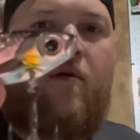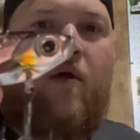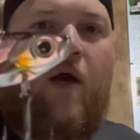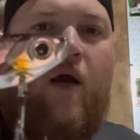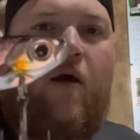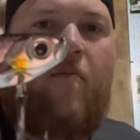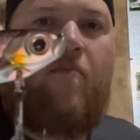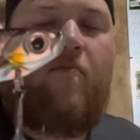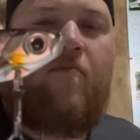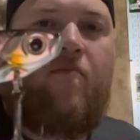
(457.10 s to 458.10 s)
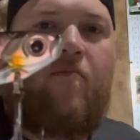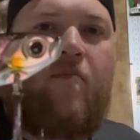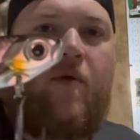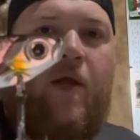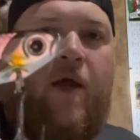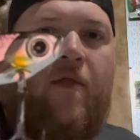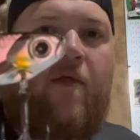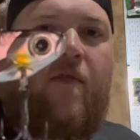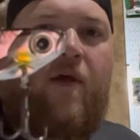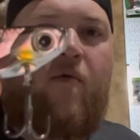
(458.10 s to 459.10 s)
Um, but yeah, that
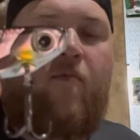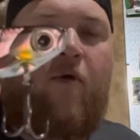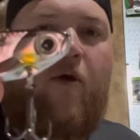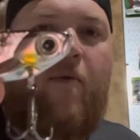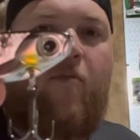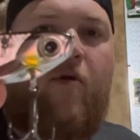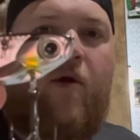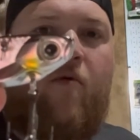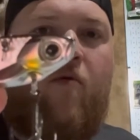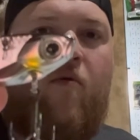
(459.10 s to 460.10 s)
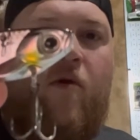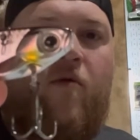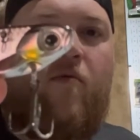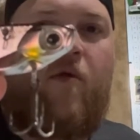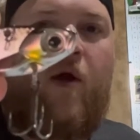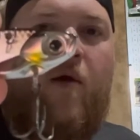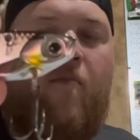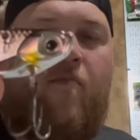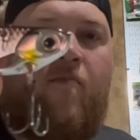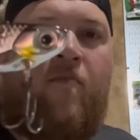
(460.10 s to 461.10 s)
thing will probably be pretty cool at um,
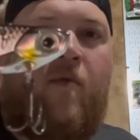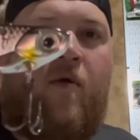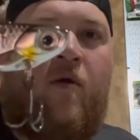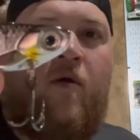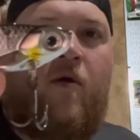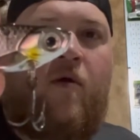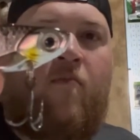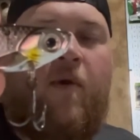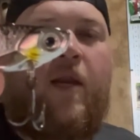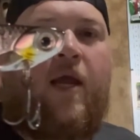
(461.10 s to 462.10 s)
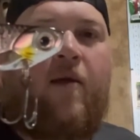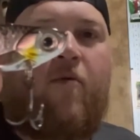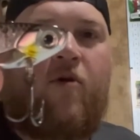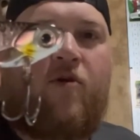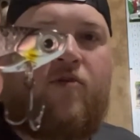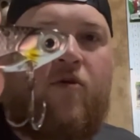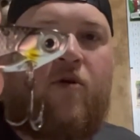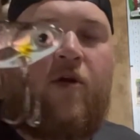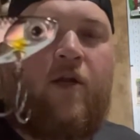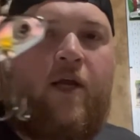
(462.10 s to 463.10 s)
my neighbors or
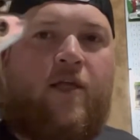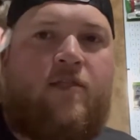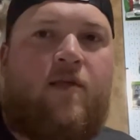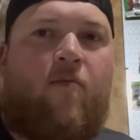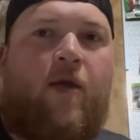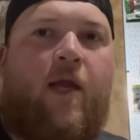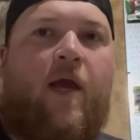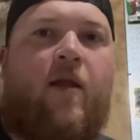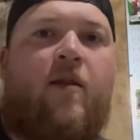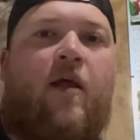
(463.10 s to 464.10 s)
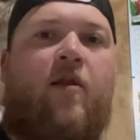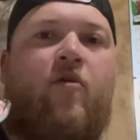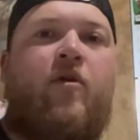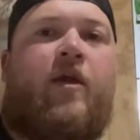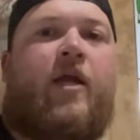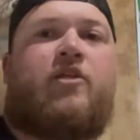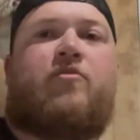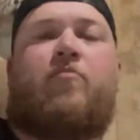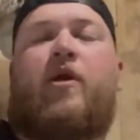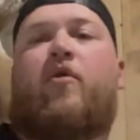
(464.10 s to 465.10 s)
granddad's, something like that. I know you can catch
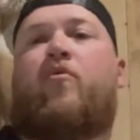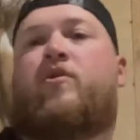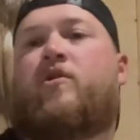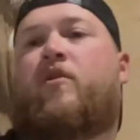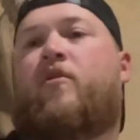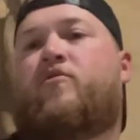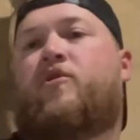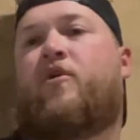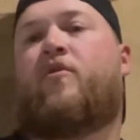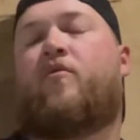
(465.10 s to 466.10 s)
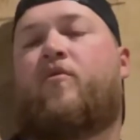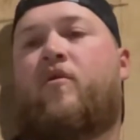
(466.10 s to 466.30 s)
some bigger ones on those too.